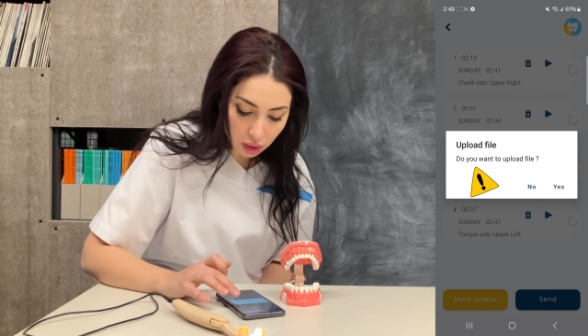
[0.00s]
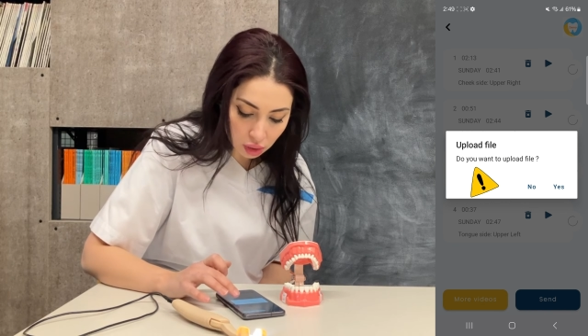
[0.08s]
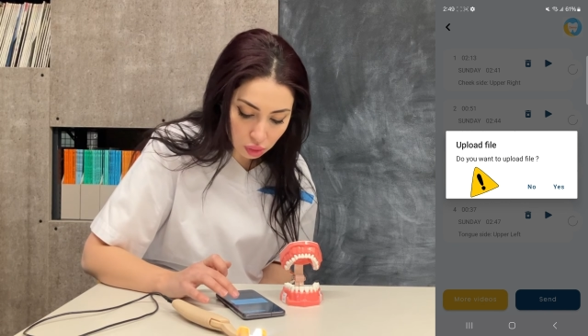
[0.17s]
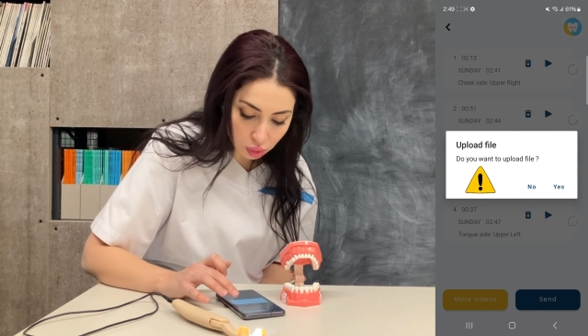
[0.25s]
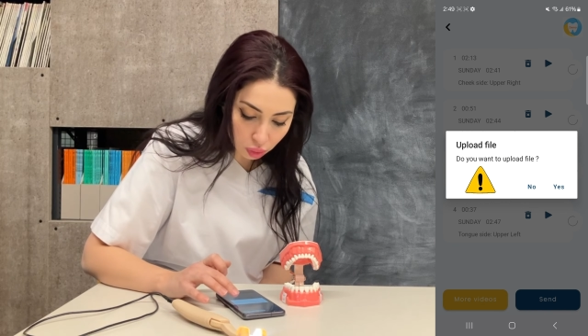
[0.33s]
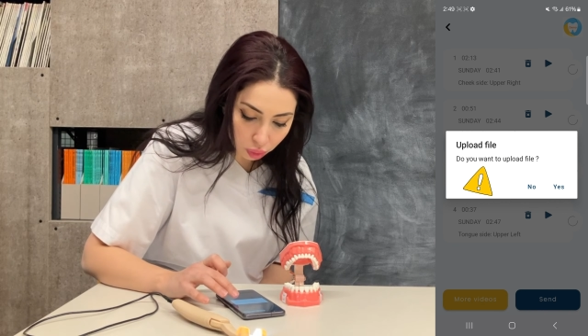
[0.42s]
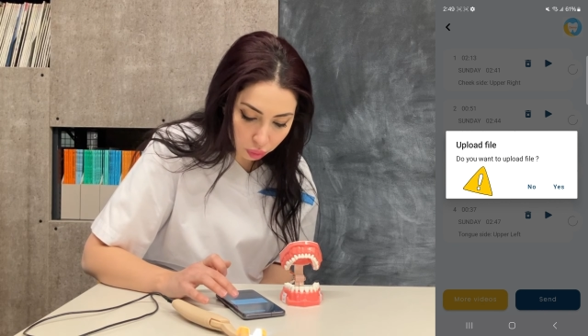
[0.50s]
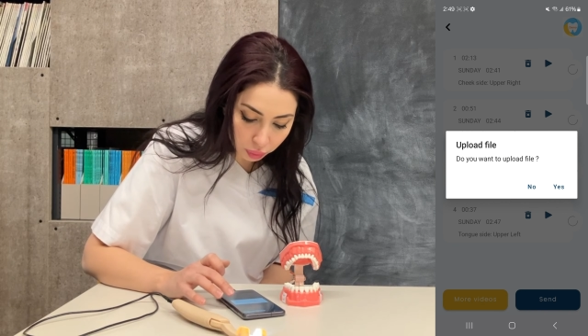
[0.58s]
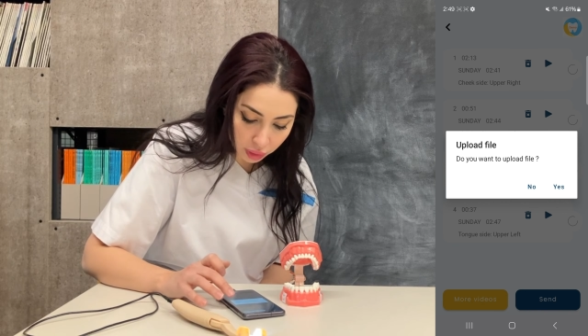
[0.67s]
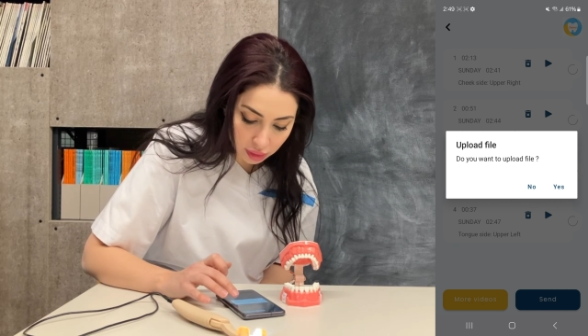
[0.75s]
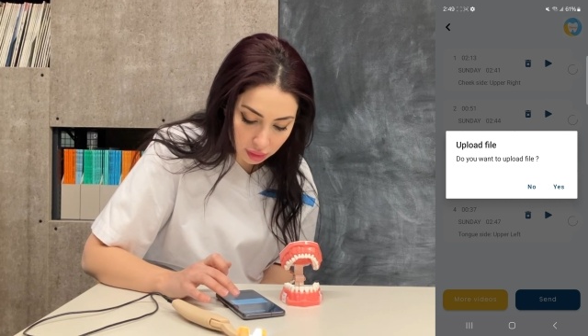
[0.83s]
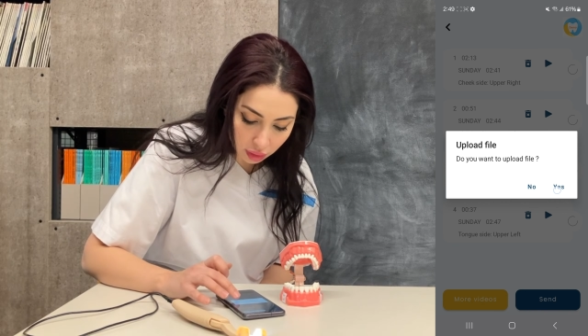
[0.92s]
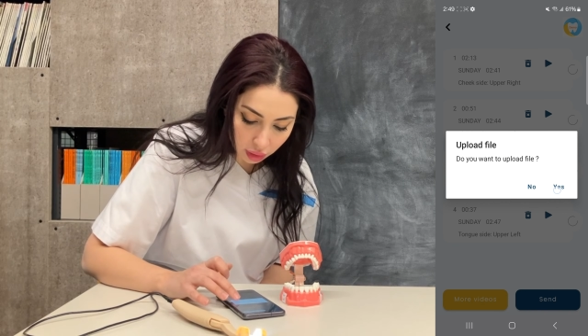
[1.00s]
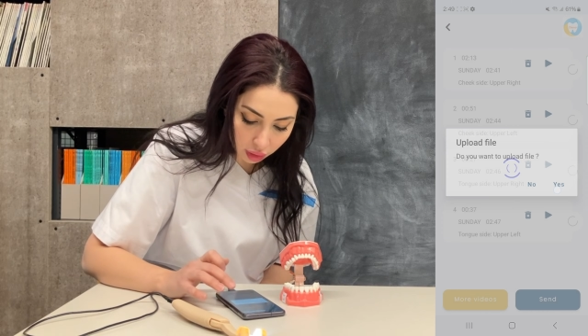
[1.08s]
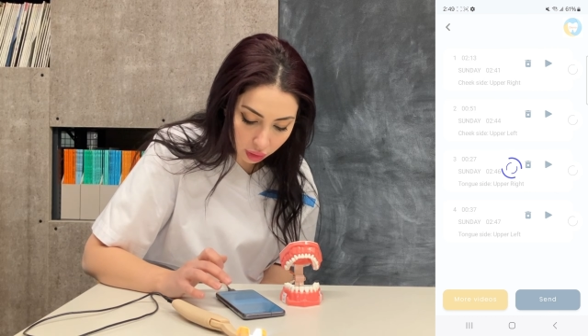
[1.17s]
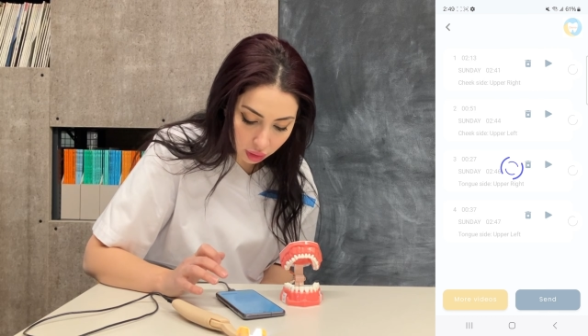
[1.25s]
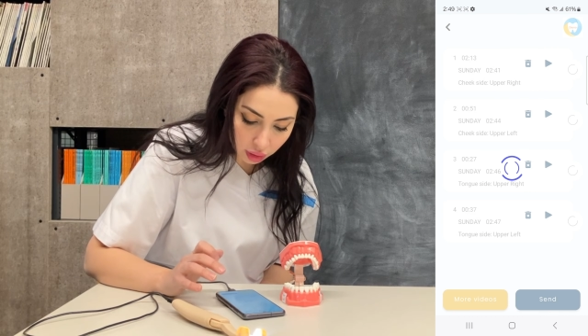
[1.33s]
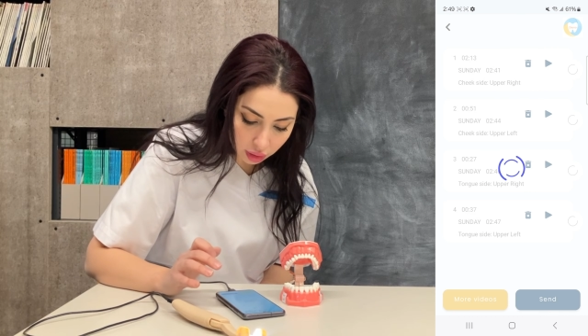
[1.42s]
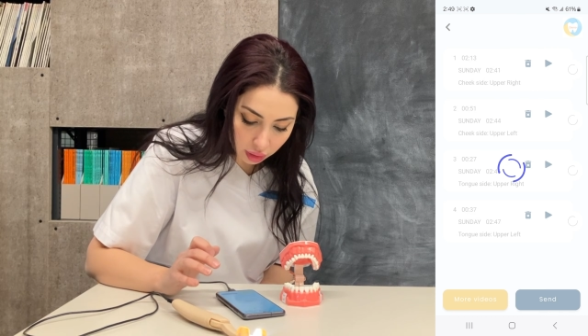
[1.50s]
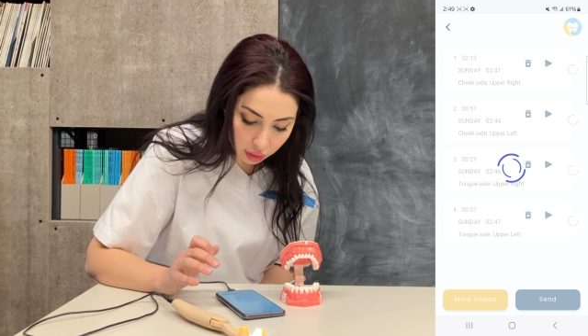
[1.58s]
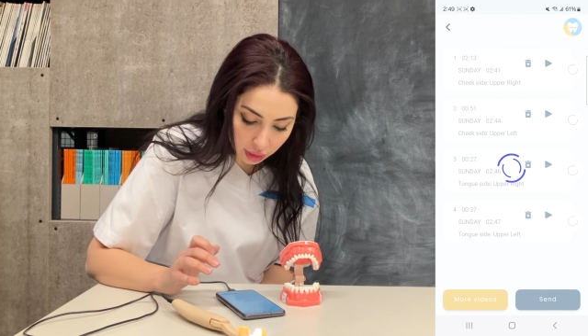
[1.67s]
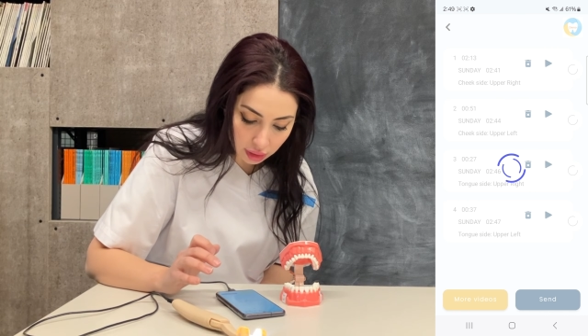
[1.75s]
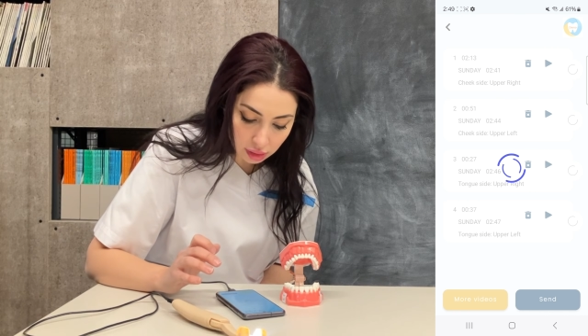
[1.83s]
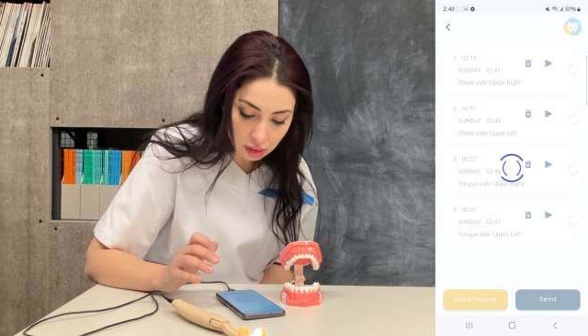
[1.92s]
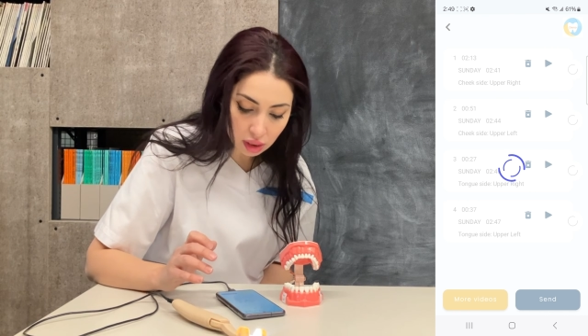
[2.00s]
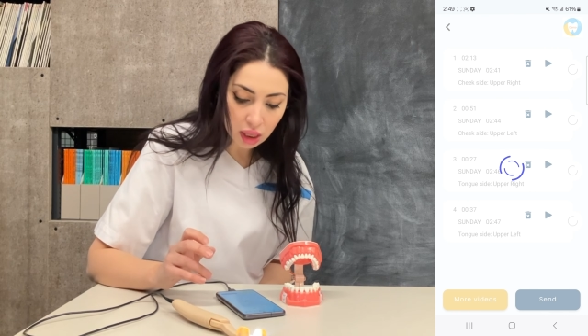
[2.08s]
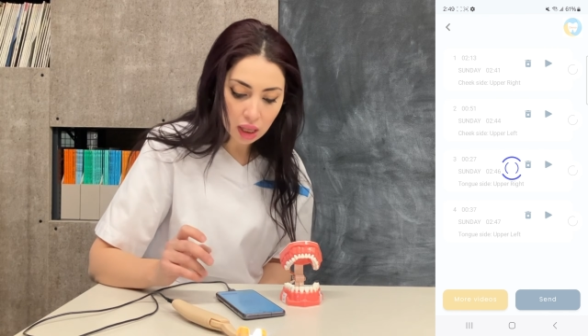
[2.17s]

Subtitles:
so we'll say yes,